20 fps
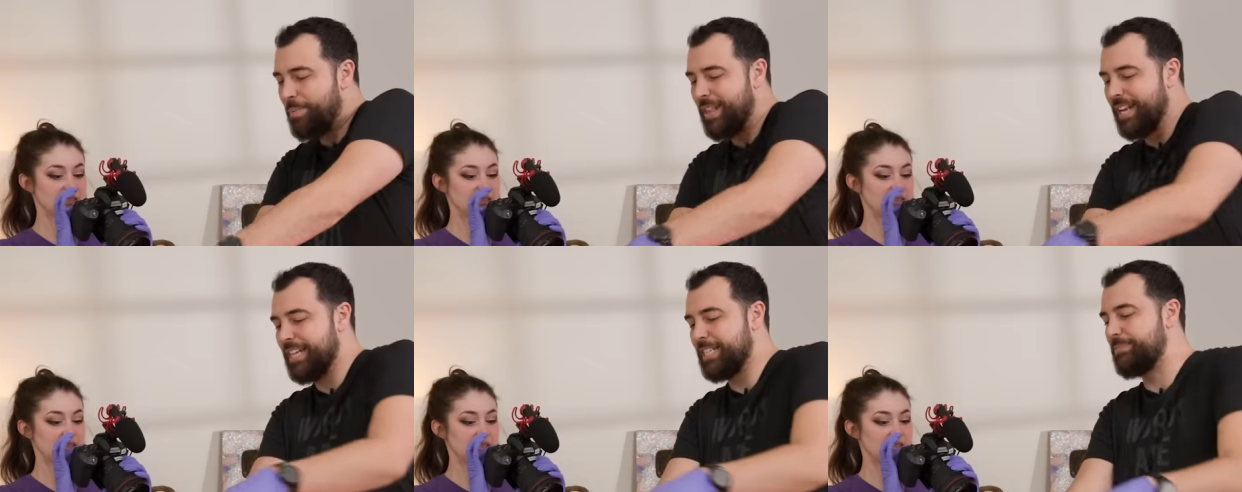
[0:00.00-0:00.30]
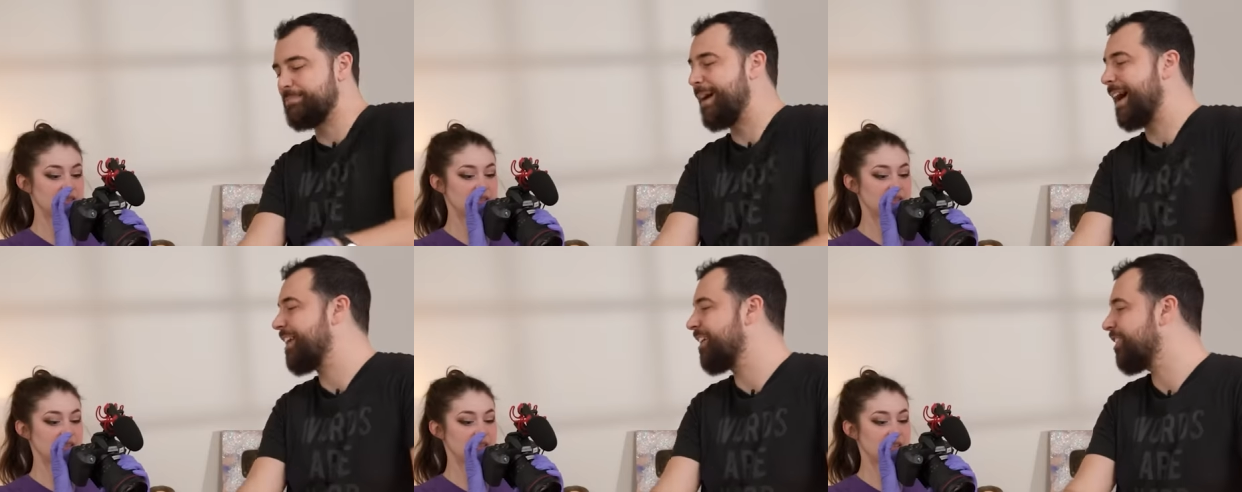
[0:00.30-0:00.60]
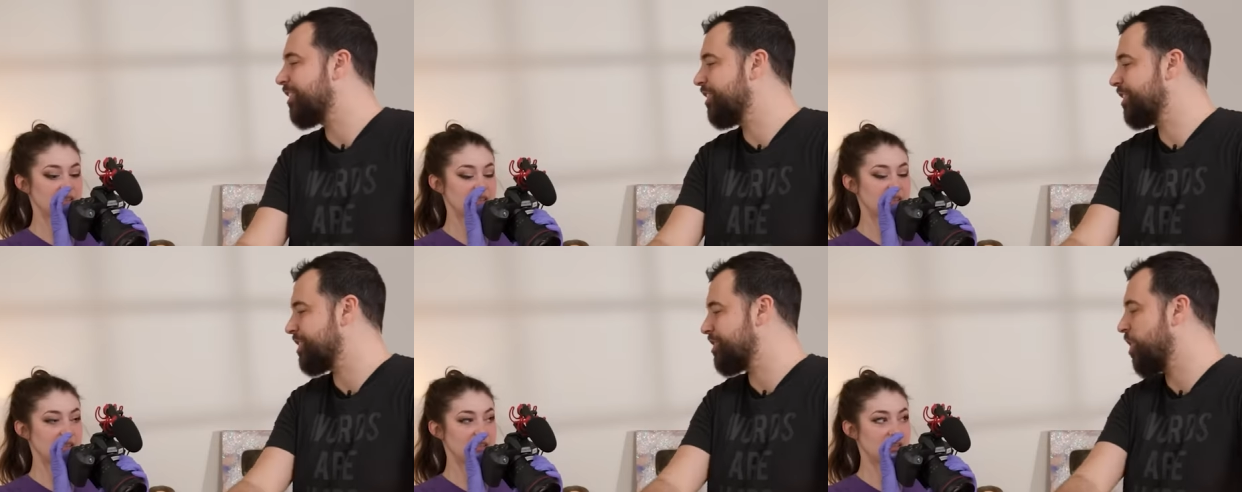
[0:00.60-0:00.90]
Speaker 1: that it's better or
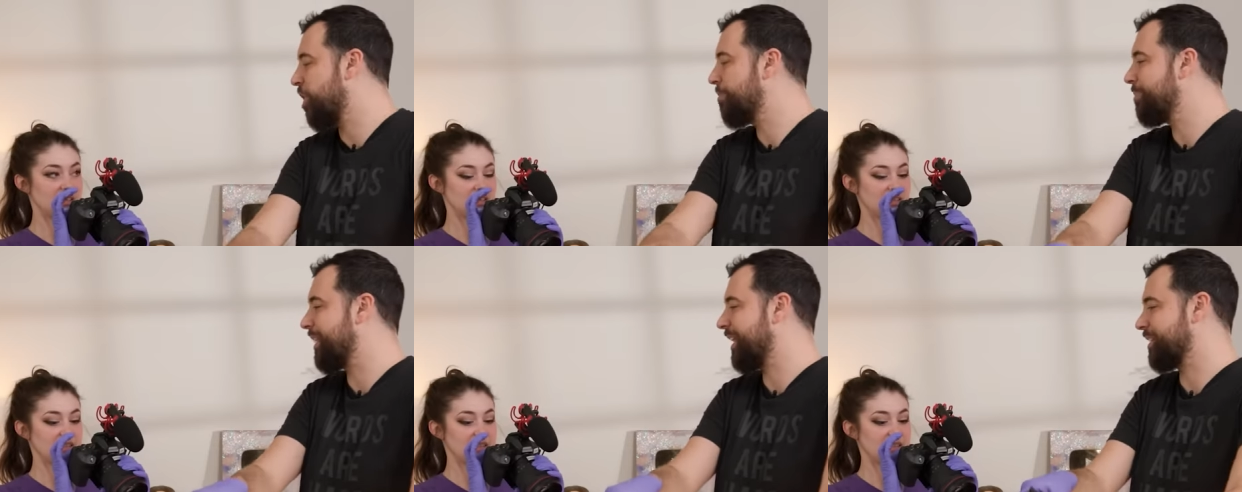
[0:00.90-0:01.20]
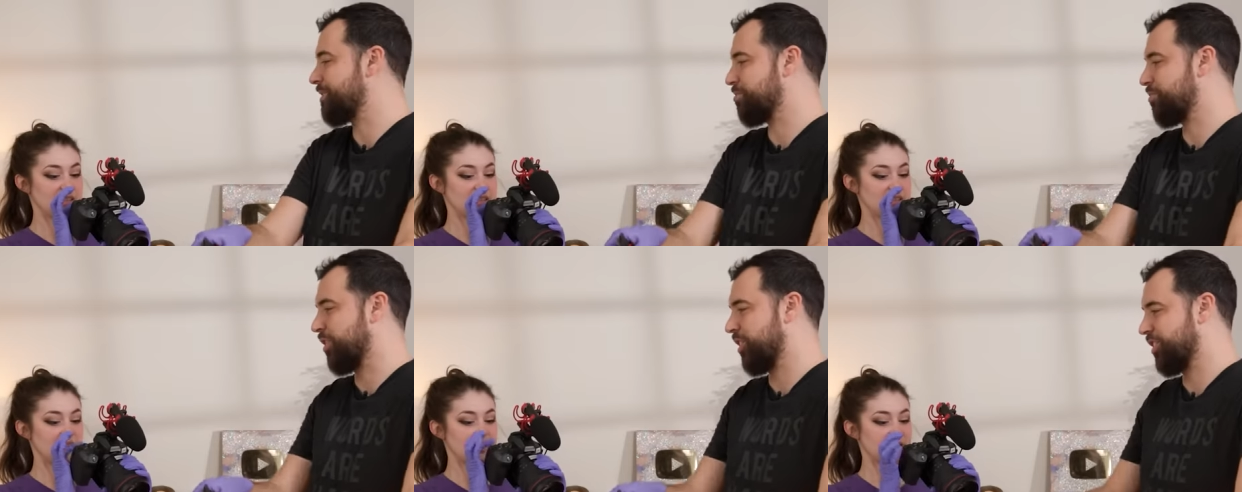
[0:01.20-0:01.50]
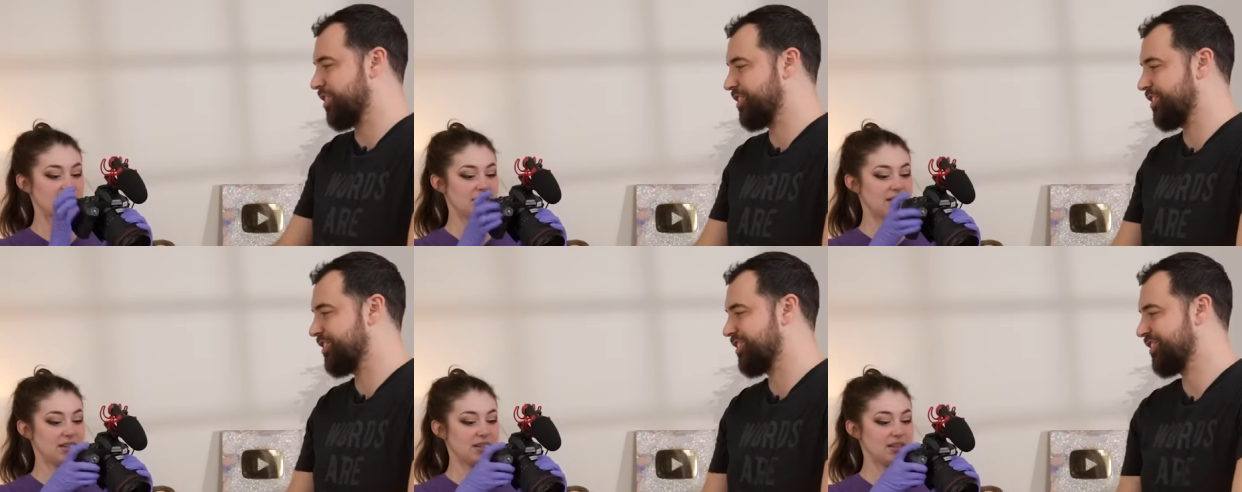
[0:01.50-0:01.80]
do you hope that it's
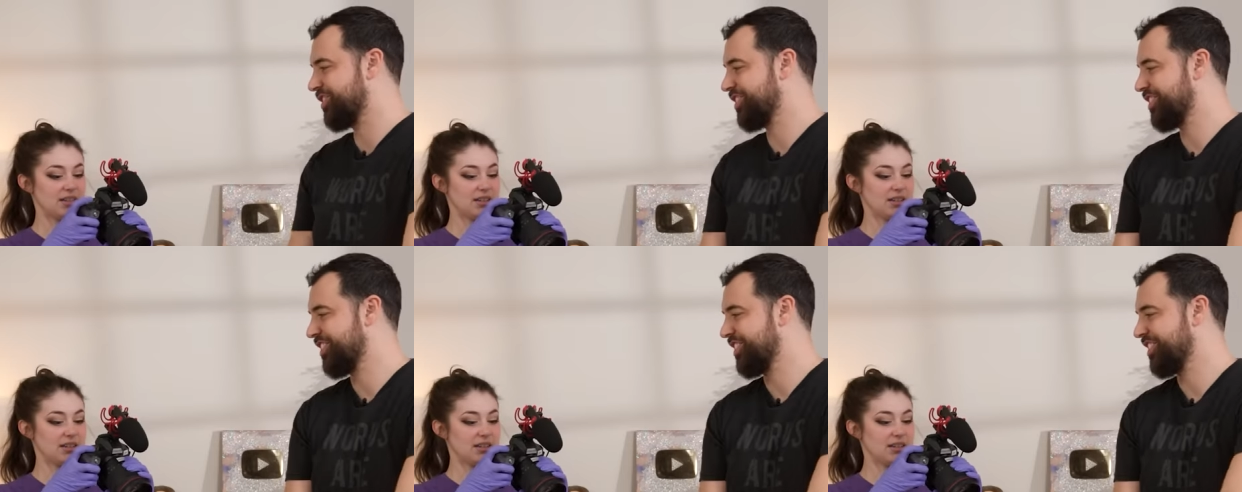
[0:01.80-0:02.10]
worse?